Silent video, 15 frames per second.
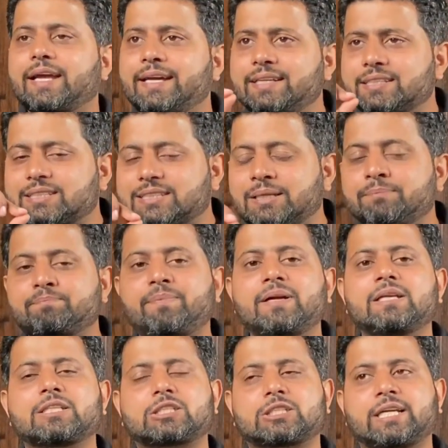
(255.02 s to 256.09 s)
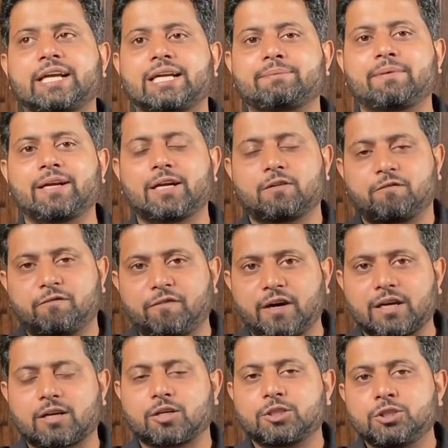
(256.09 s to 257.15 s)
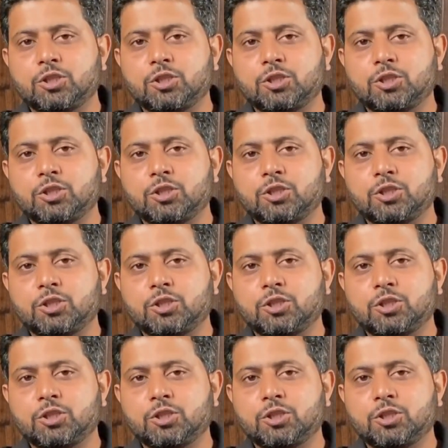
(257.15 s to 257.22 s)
in simple statement, work,